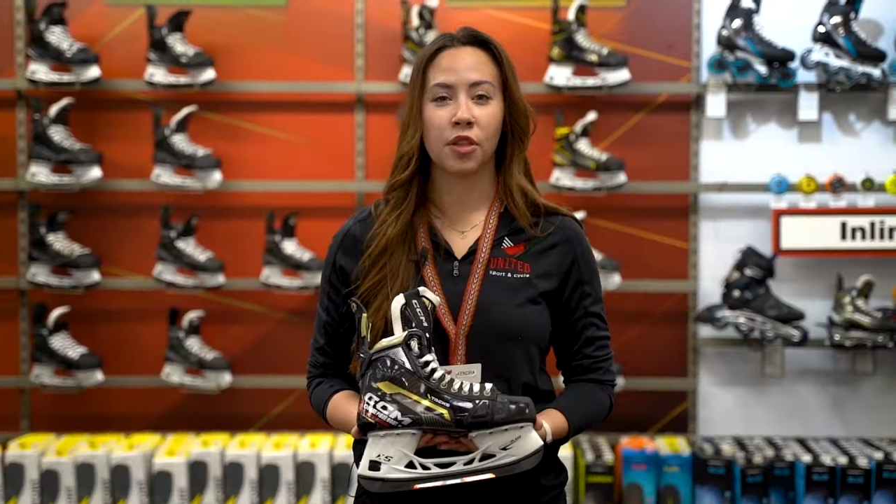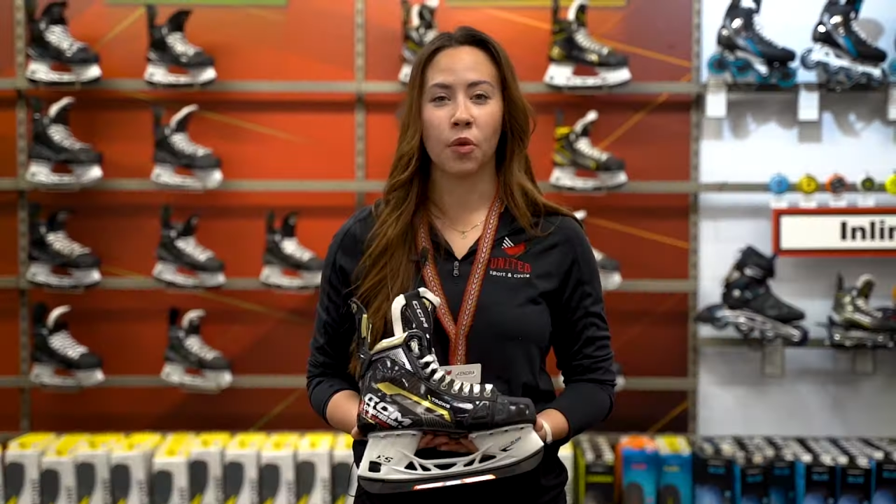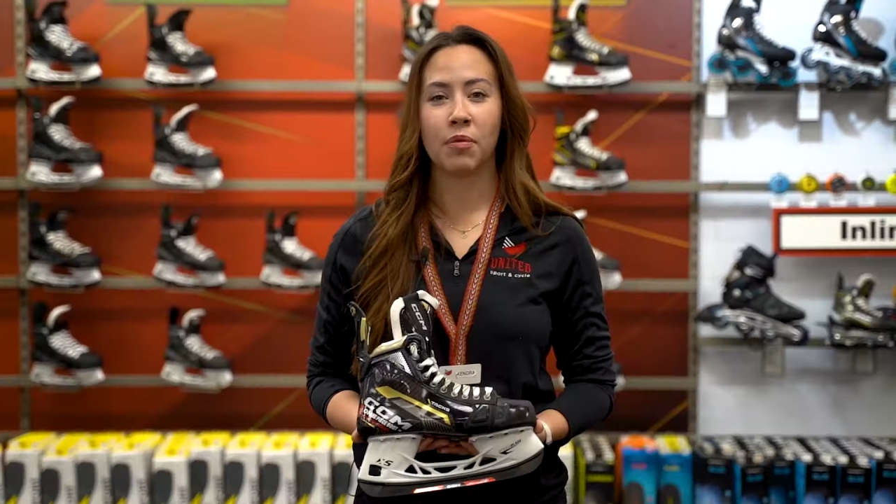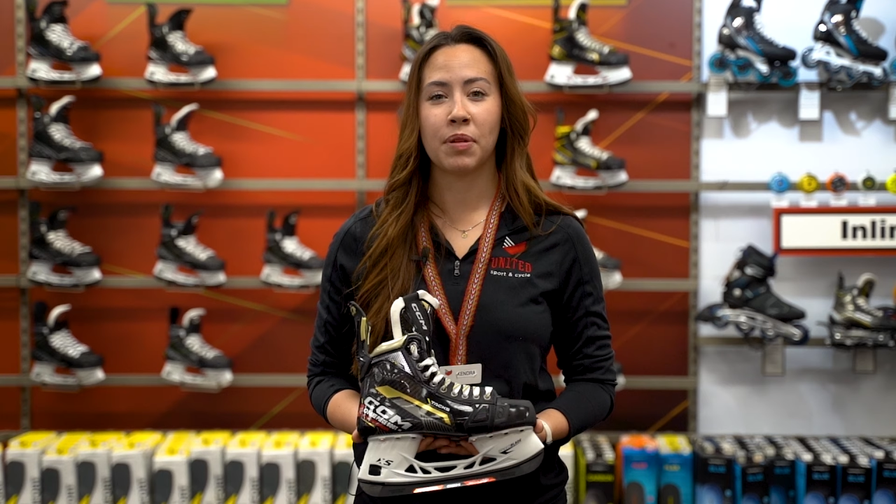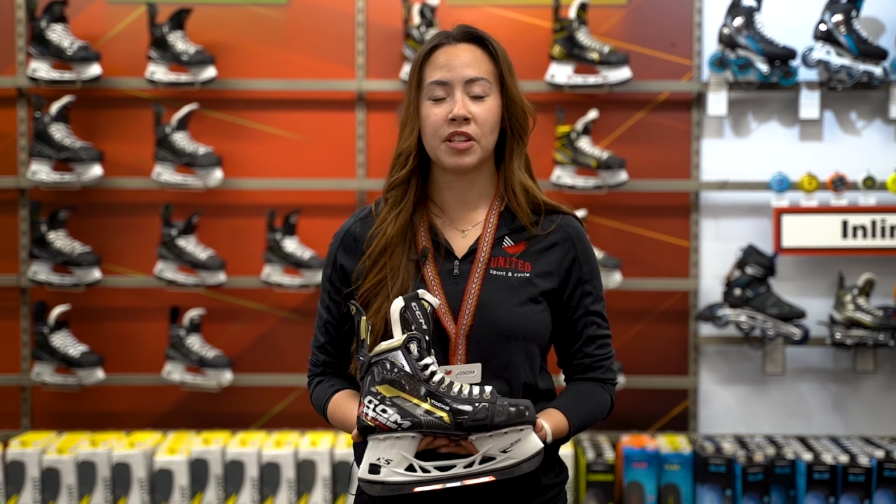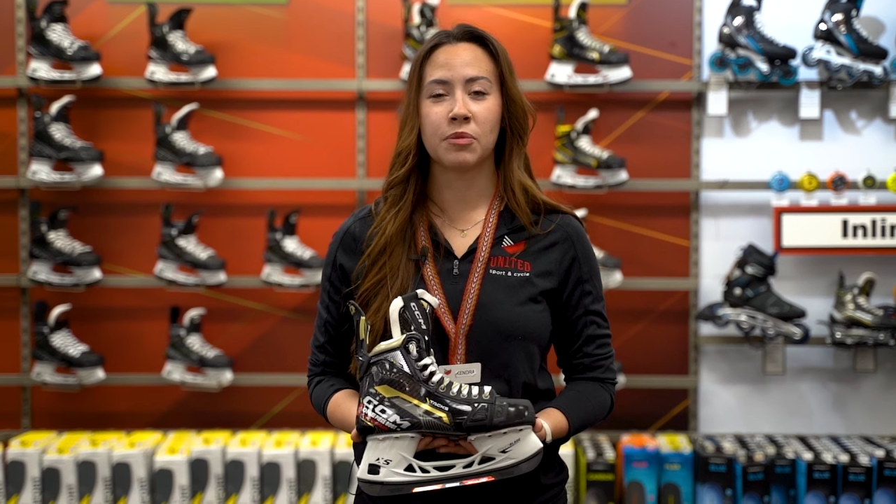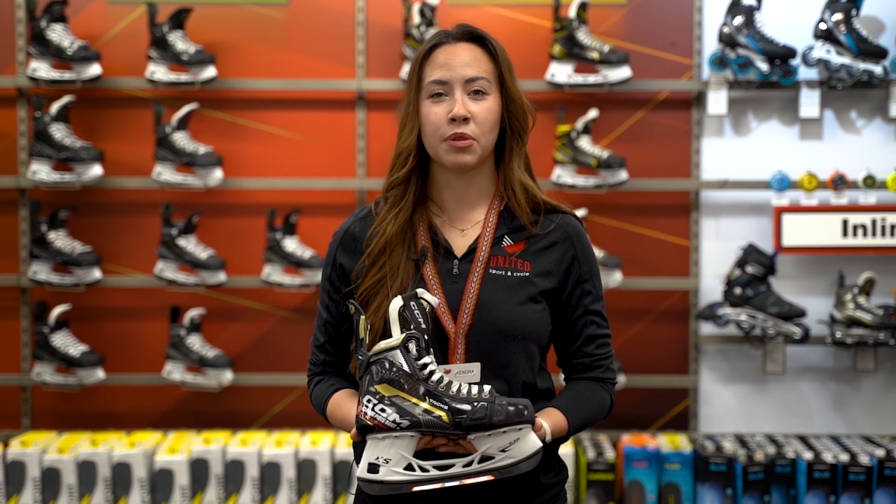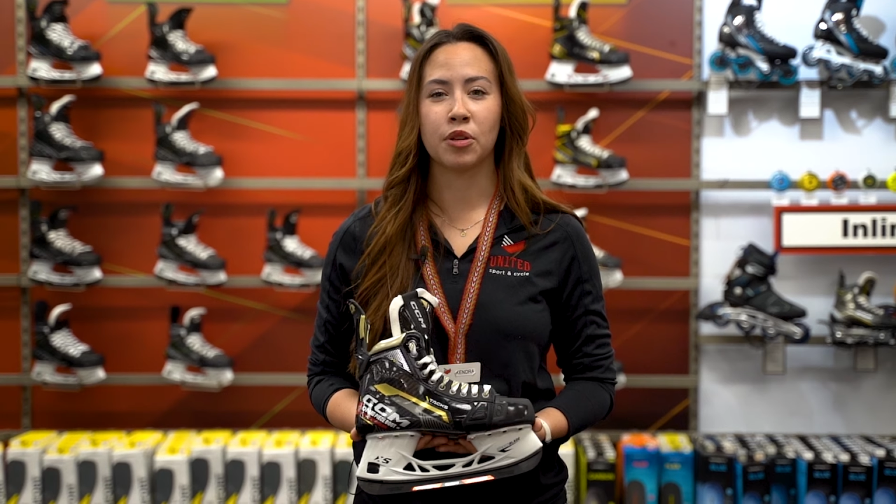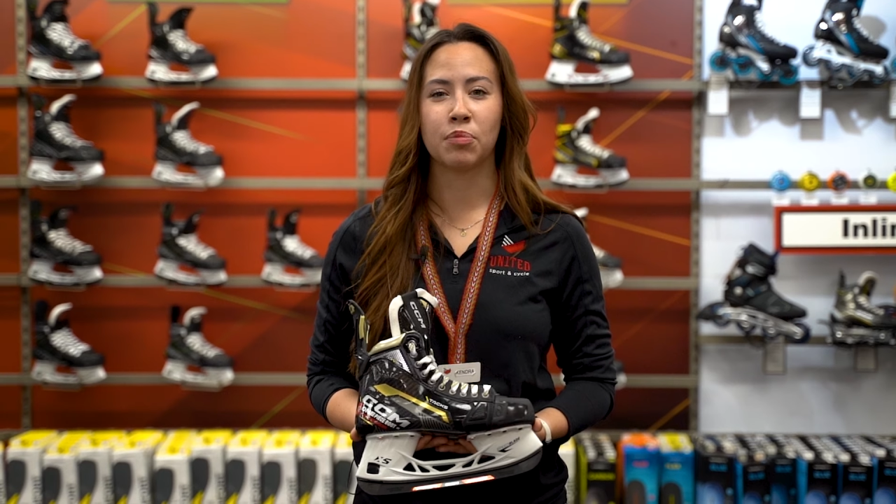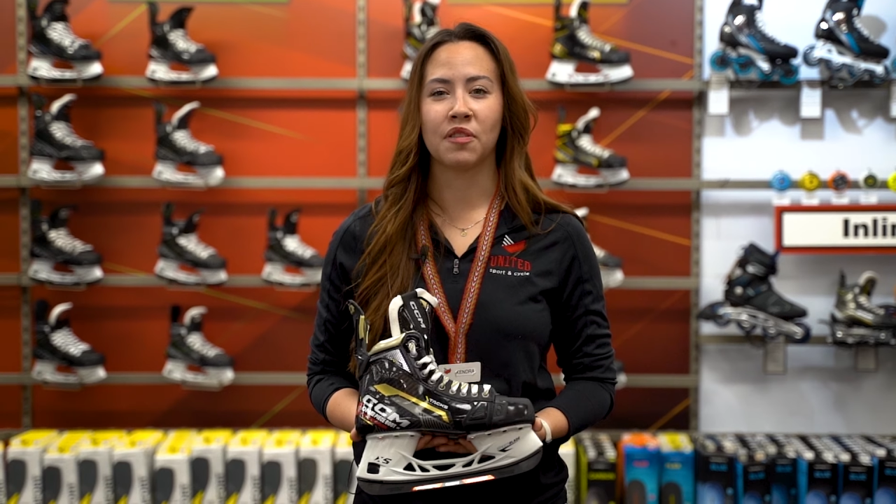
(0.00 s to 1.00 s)
The one-piece
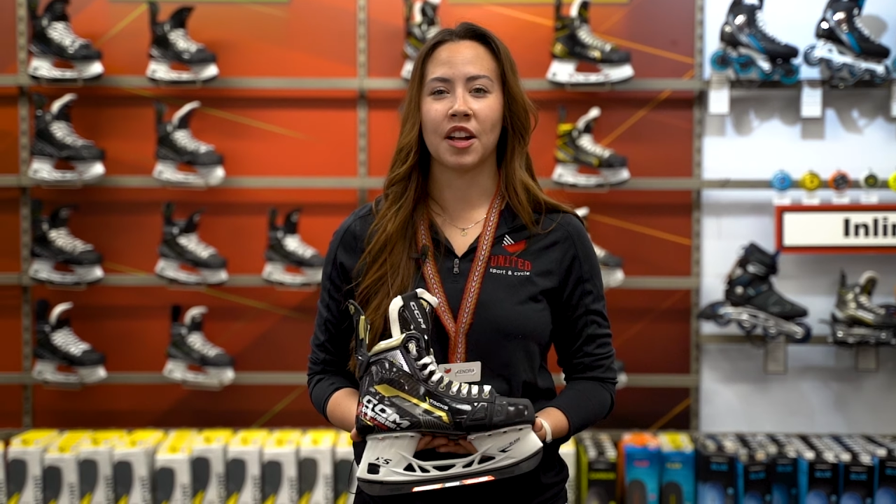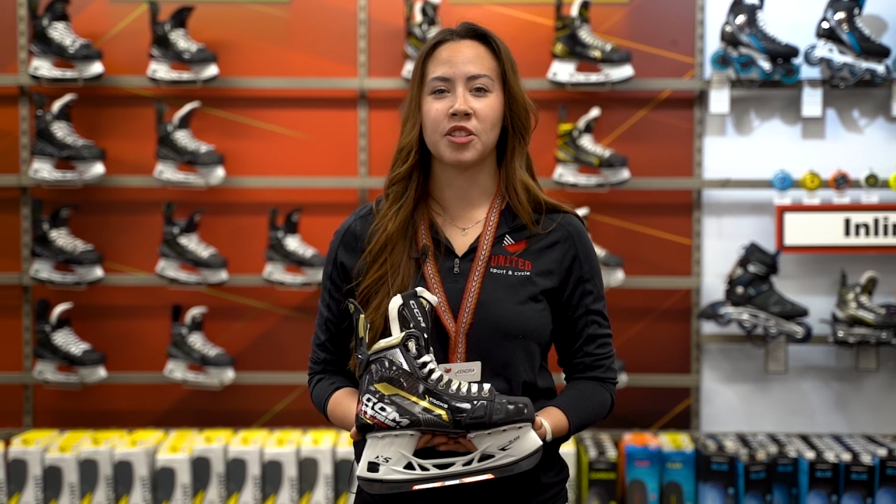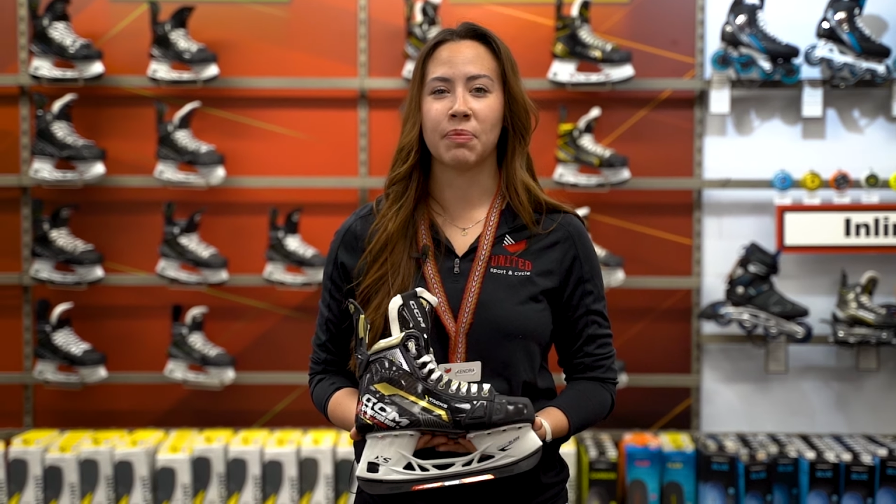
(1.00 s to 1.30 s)
boot provides